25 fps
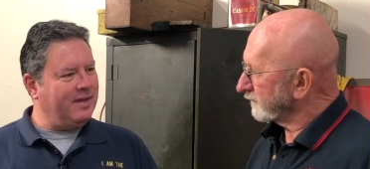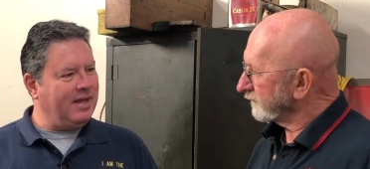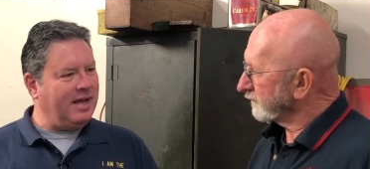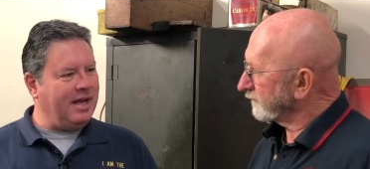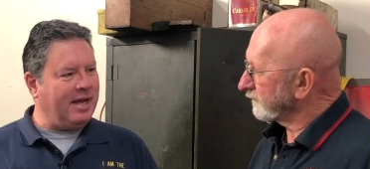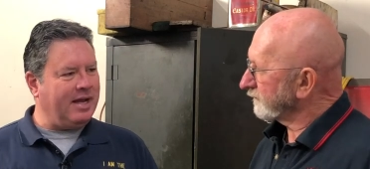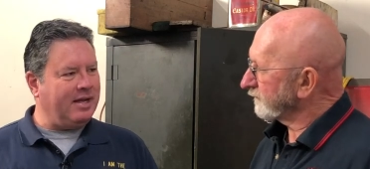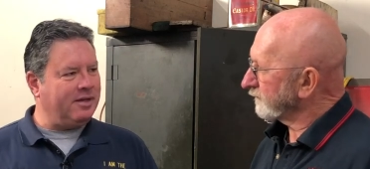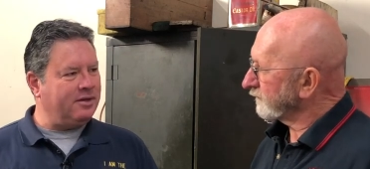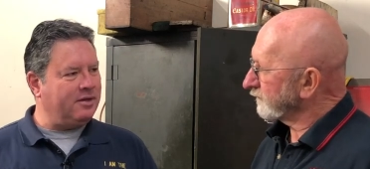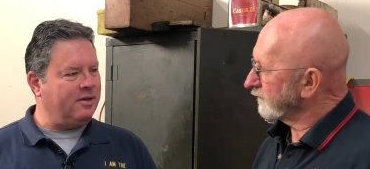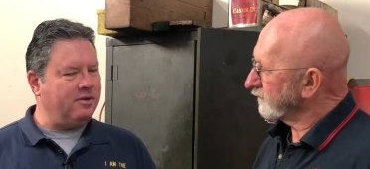
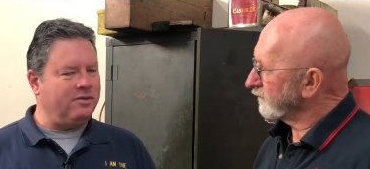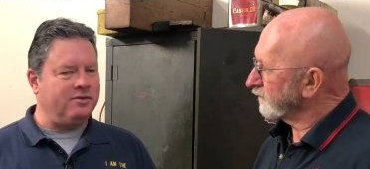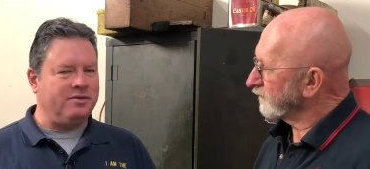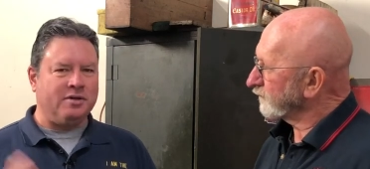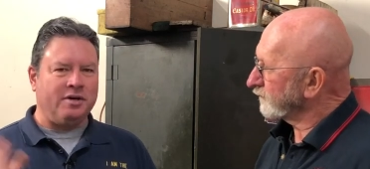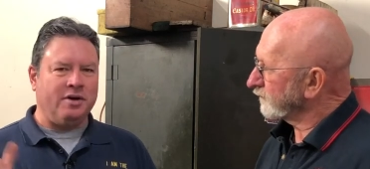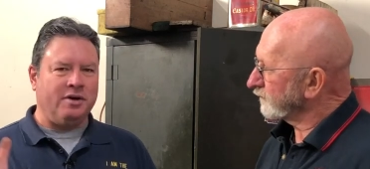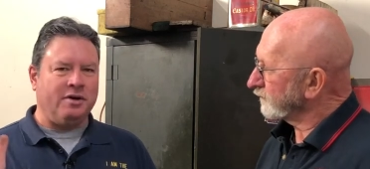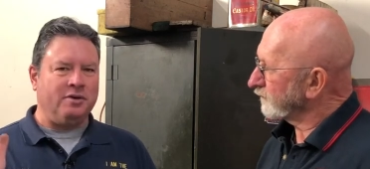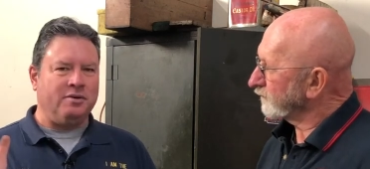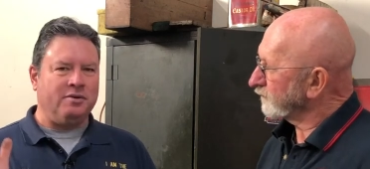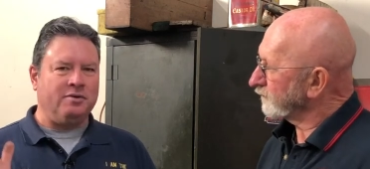Speaker 1: and those
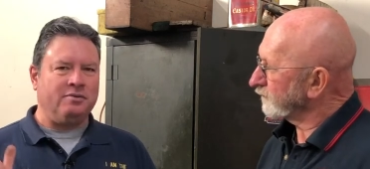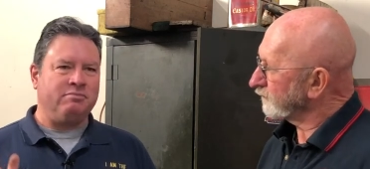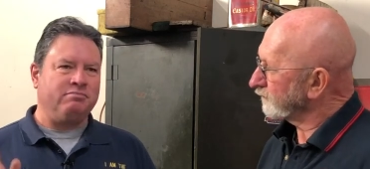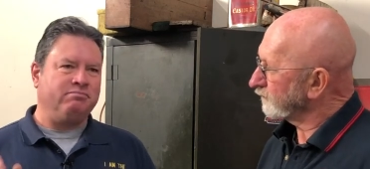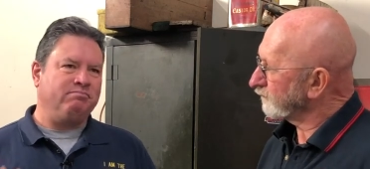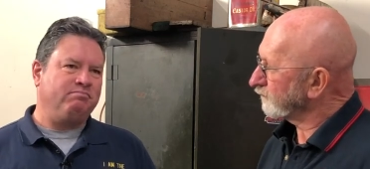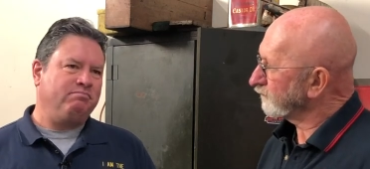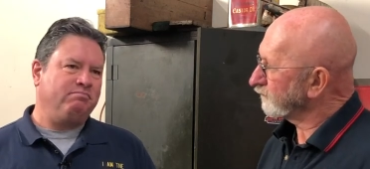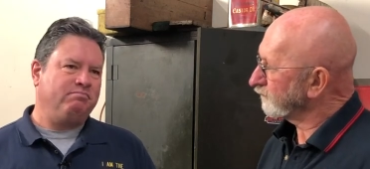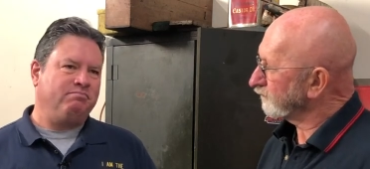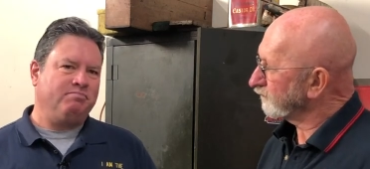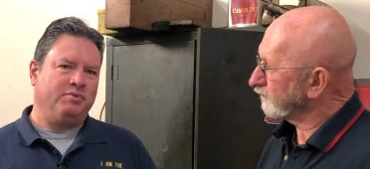go
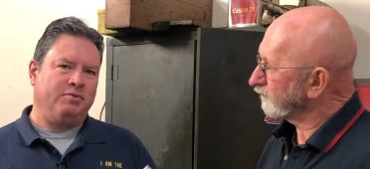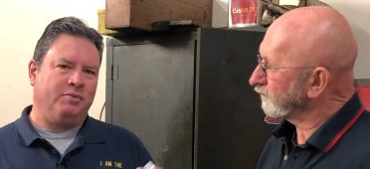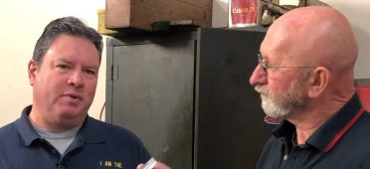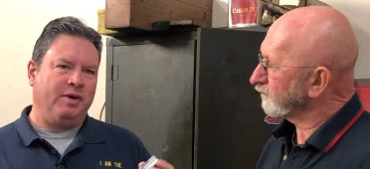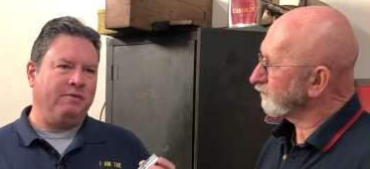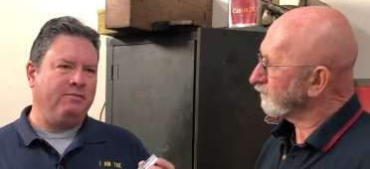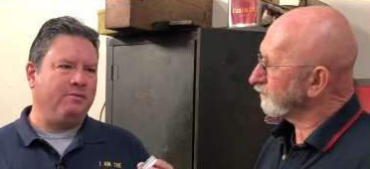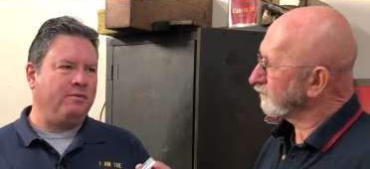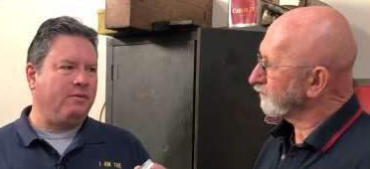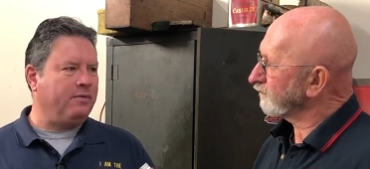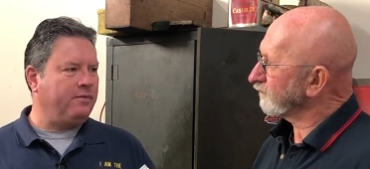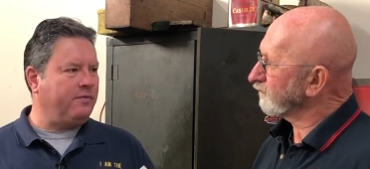three,
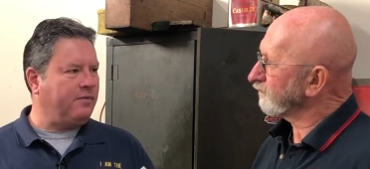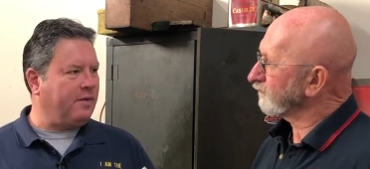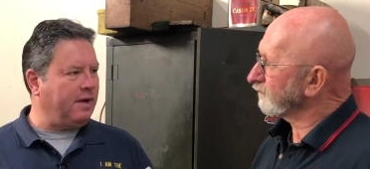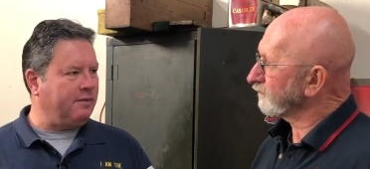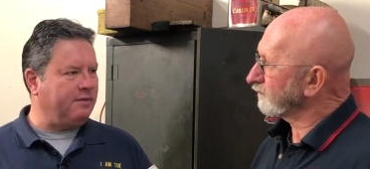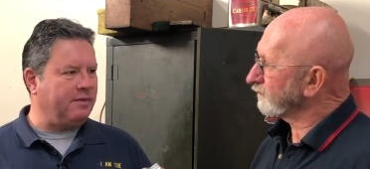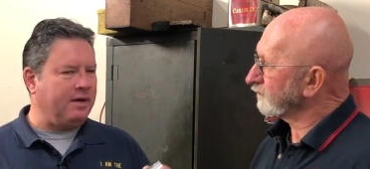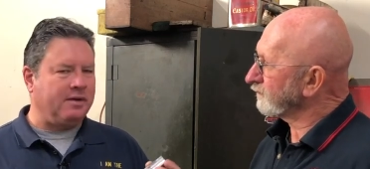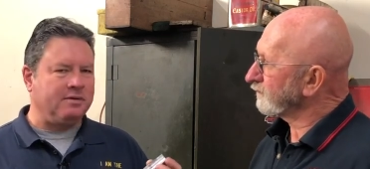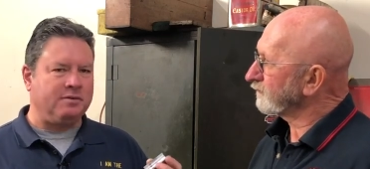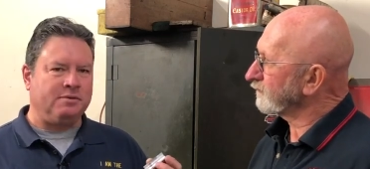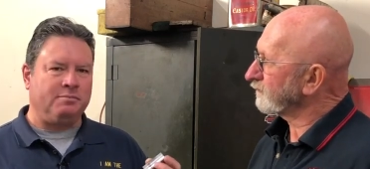four, five
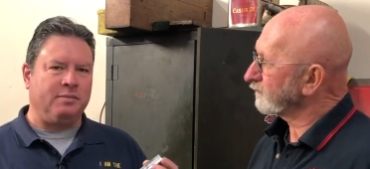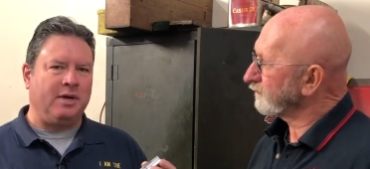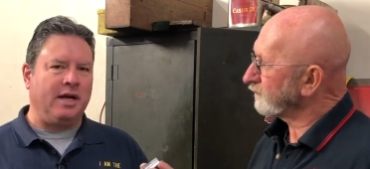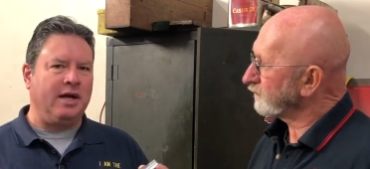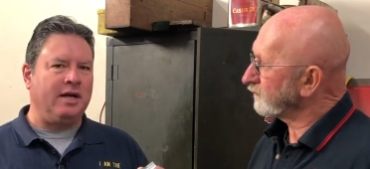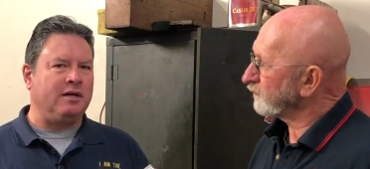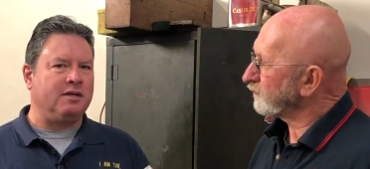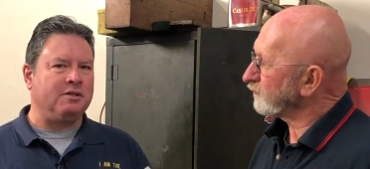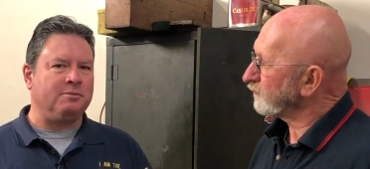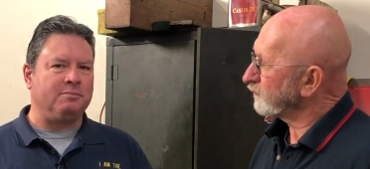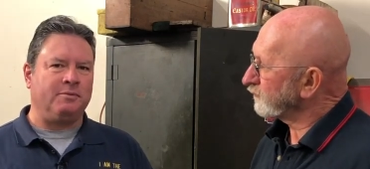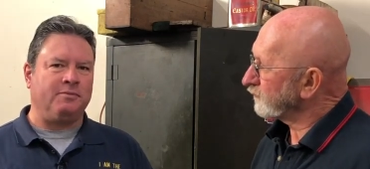thousand
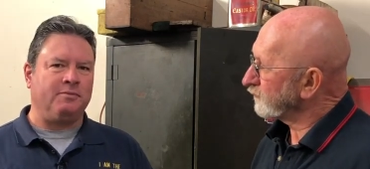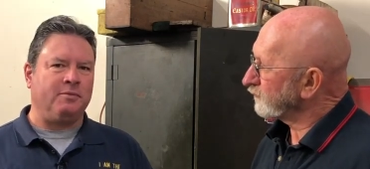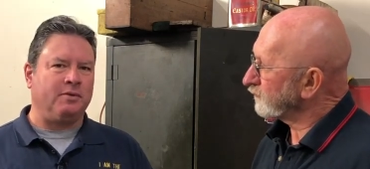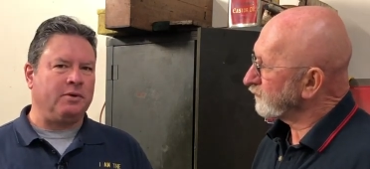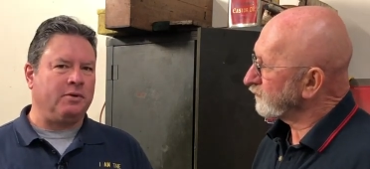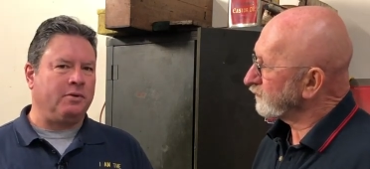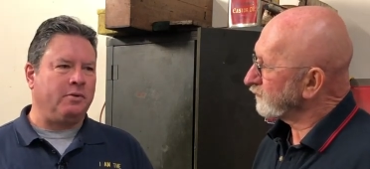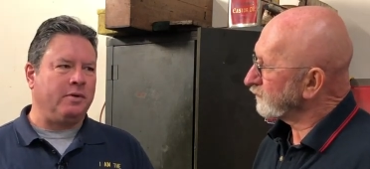miles before the